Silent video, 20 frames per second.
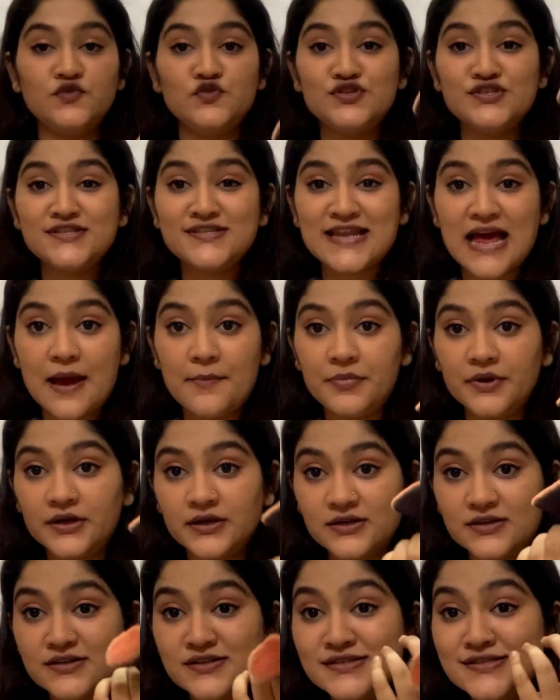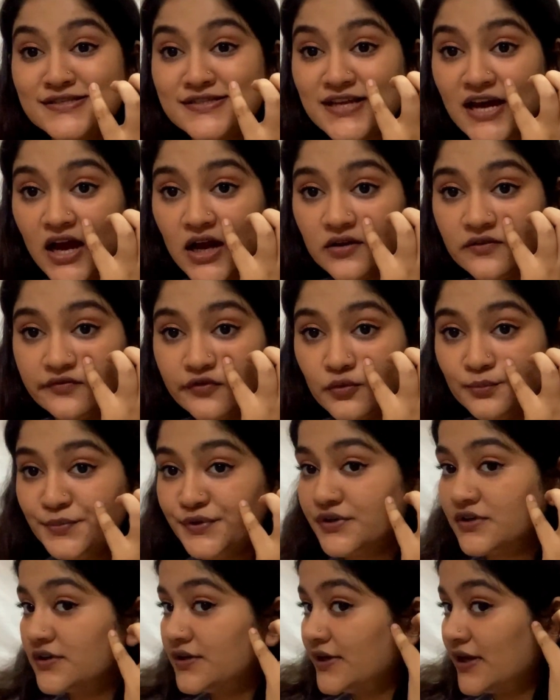Just dabbing it. Start from
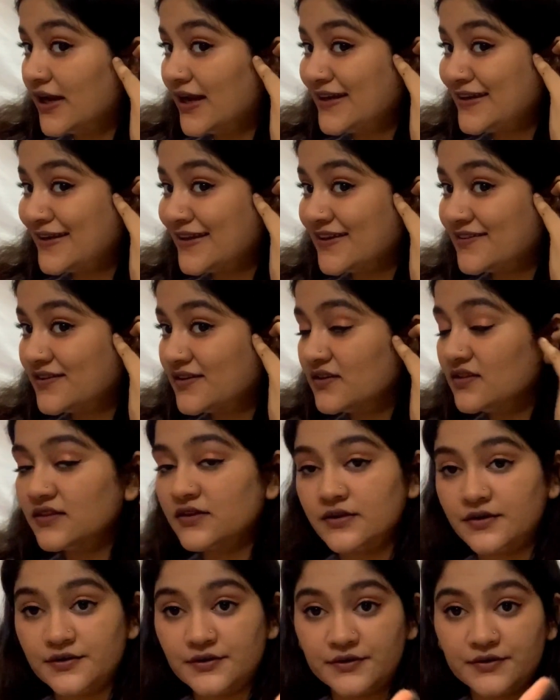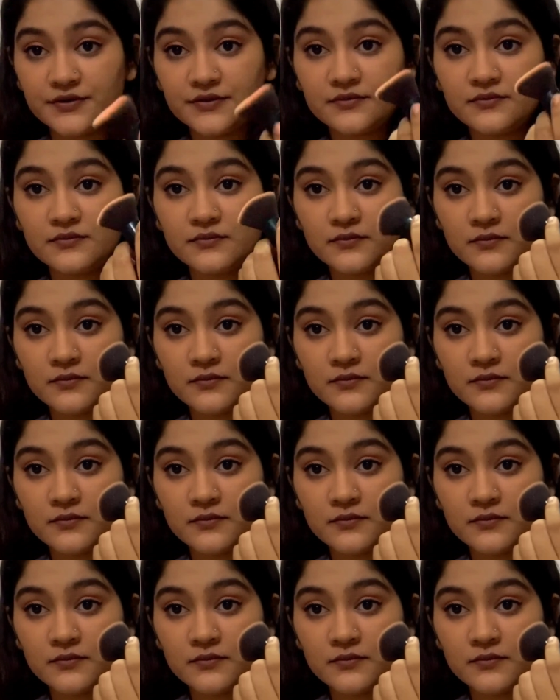here and take till the ear.